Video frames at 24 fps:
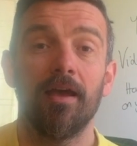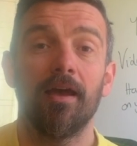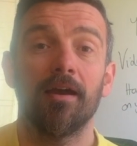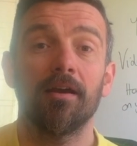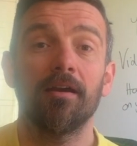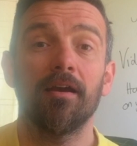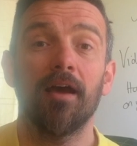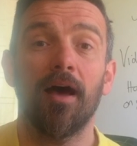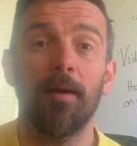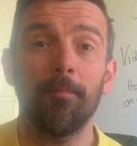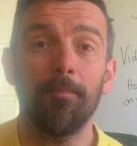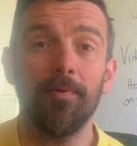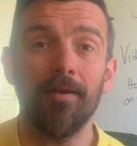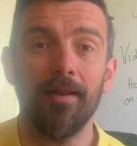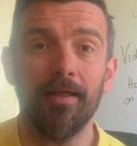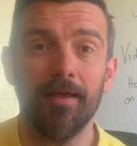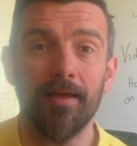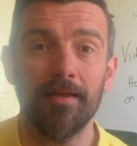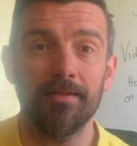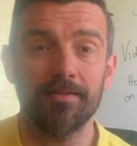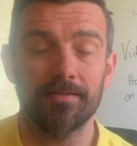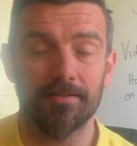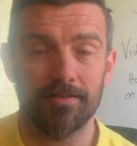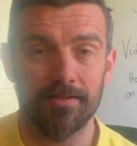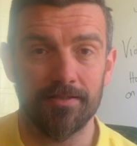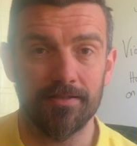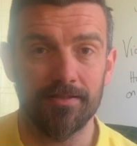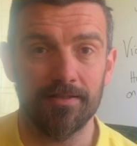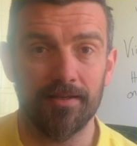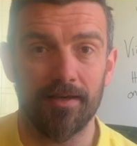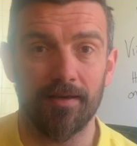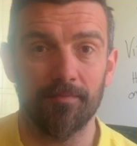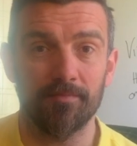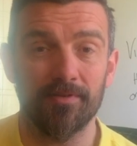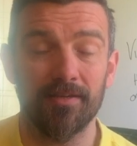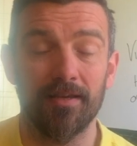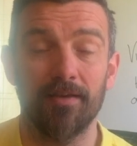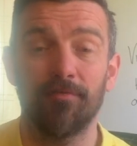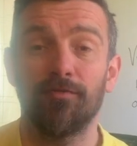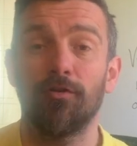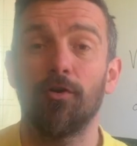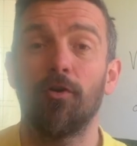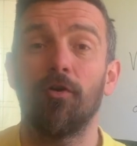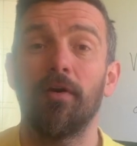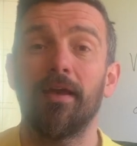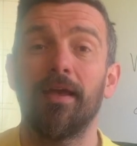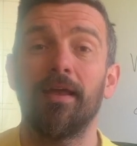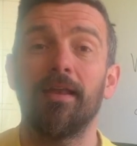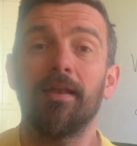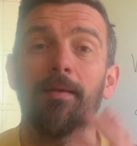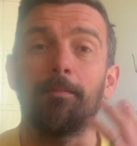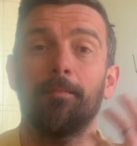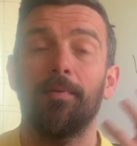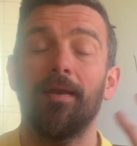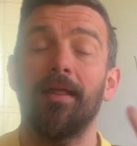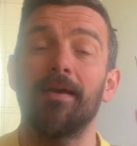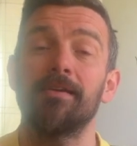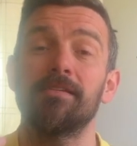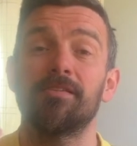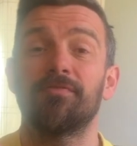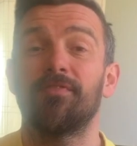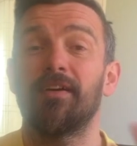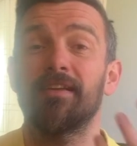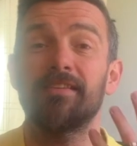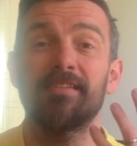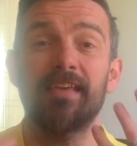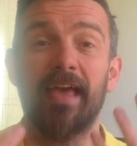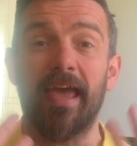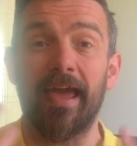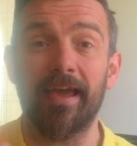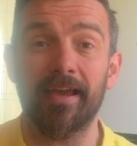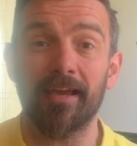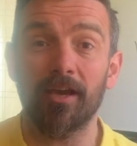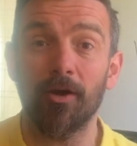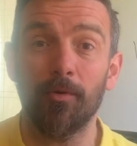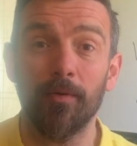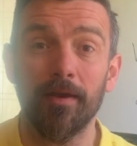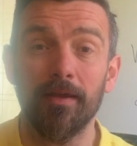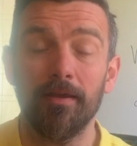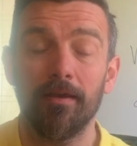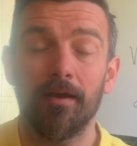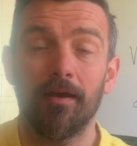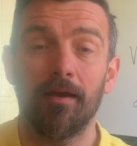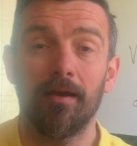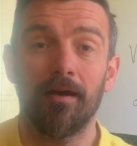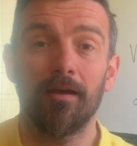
Couple of hints and tips. If you're in a place that's echoey,